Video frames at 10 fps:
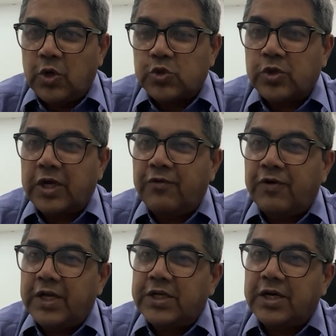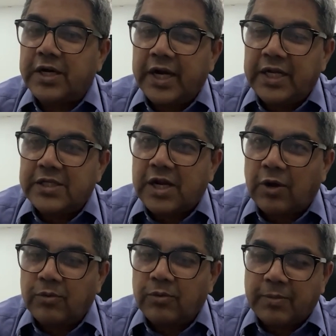So the inflation rate is
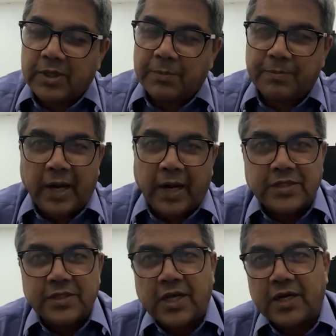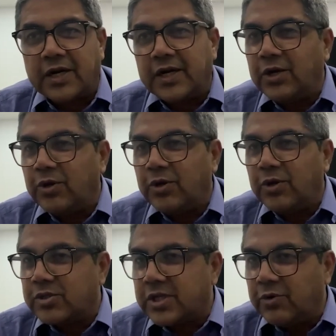down, but the prices are
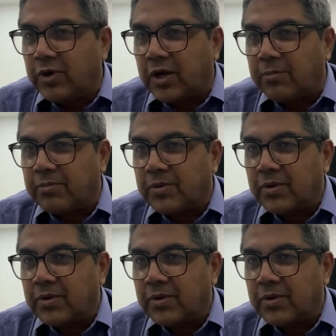continuously going up.